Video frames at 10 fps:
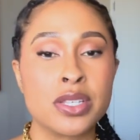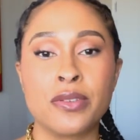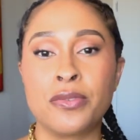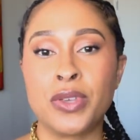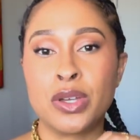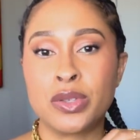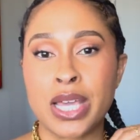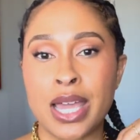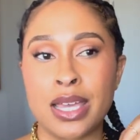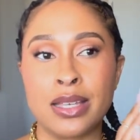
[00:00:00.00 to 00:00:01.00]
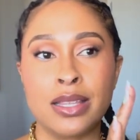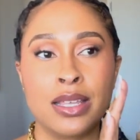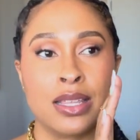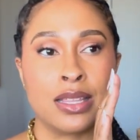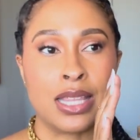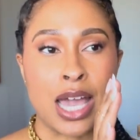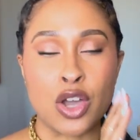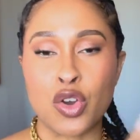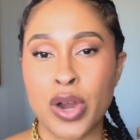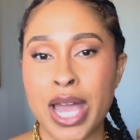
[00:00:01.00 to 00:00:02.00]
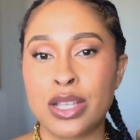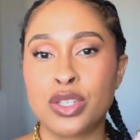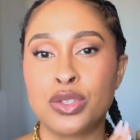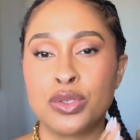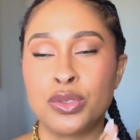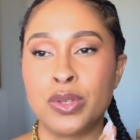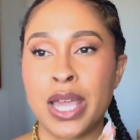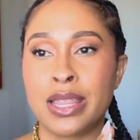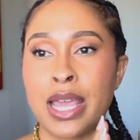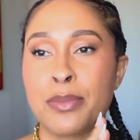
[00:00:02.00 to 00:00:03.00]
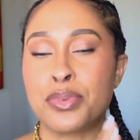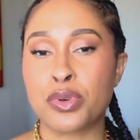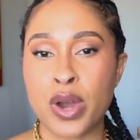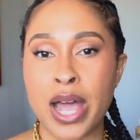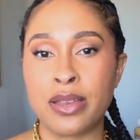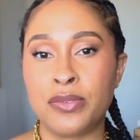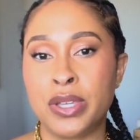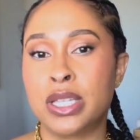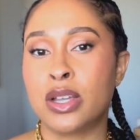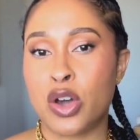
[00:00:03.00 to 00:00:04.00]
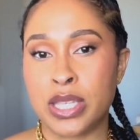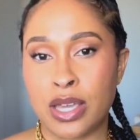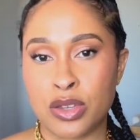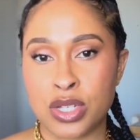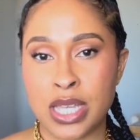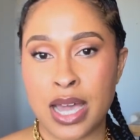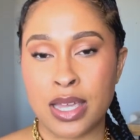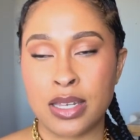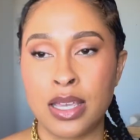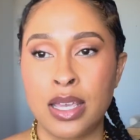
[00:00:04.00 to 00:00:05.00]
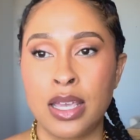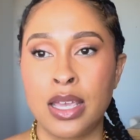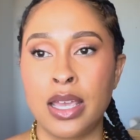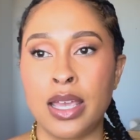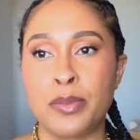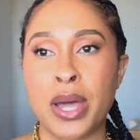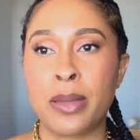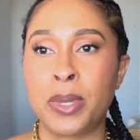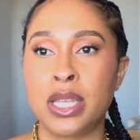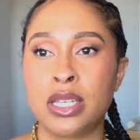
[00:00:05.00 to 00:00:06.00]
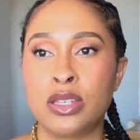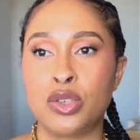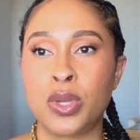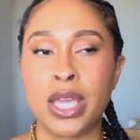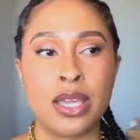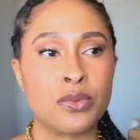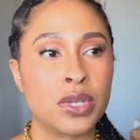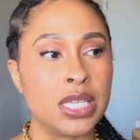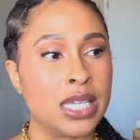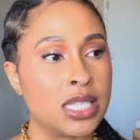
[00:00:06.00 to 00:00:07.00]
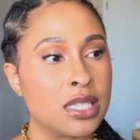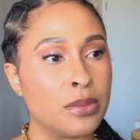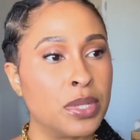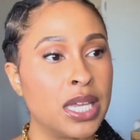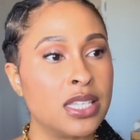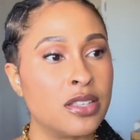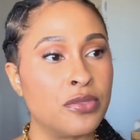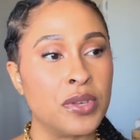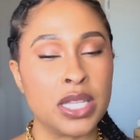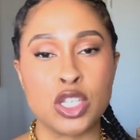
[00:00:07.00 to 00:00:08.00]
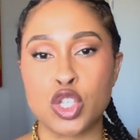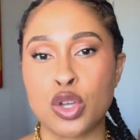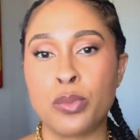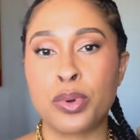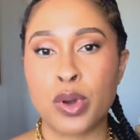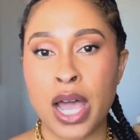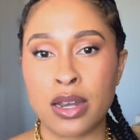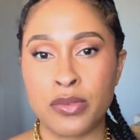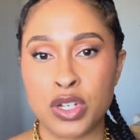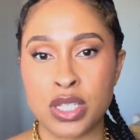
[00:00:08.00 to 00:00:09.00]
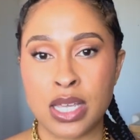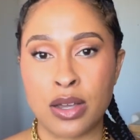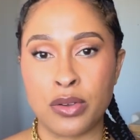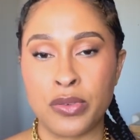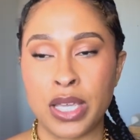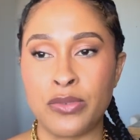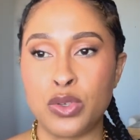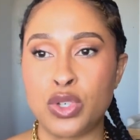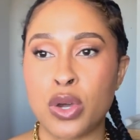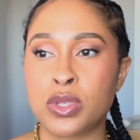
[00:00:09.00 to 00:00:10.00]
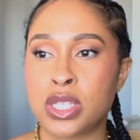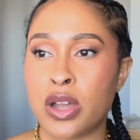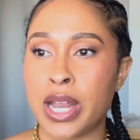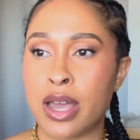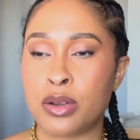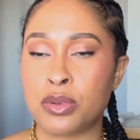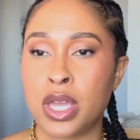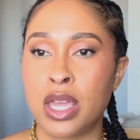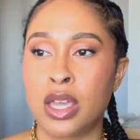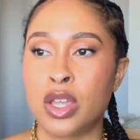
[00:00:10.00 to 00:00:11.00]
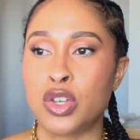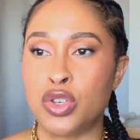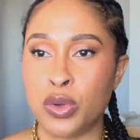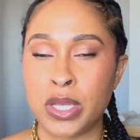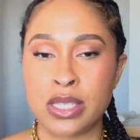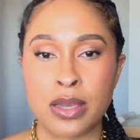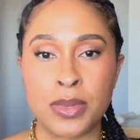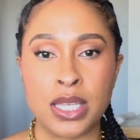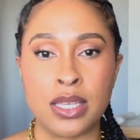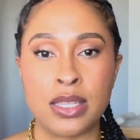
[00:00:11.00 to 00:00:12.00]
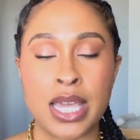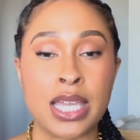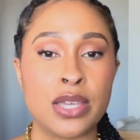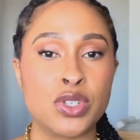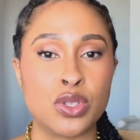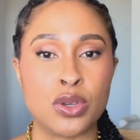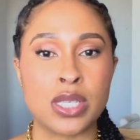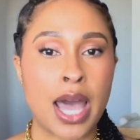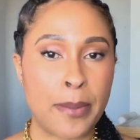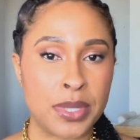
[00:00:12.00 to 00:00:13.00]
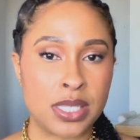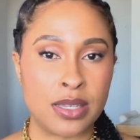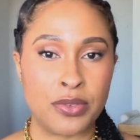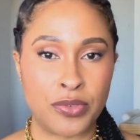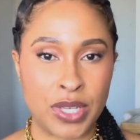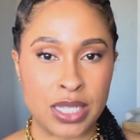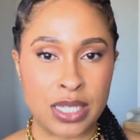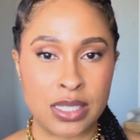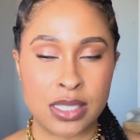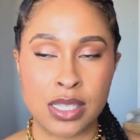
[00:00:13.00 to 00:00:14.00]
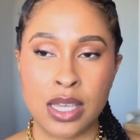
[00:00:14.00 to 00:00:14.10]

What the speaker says: to feel that gratitude and that pride feeling on the other side. In my opinion, you can't really get to the place of feeling so proud of yourself if you don't start out doing something that gives you those opposite feelings.